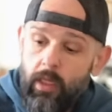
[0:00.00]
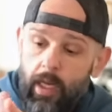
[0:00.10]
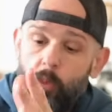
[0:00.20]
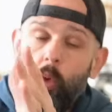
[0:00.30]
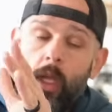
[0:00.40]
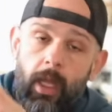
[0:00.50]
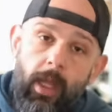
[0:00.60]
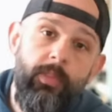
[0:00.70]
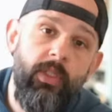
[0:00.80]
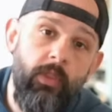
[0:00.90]
I will
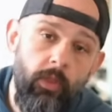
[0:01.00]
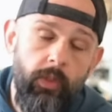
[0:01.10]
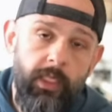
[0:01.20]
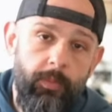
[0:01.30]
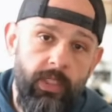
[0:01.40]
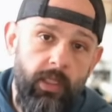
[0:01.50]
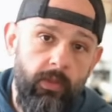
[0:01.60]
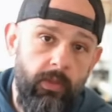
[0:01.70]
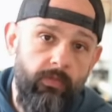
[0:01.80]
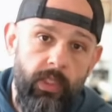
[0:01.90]
absolutely update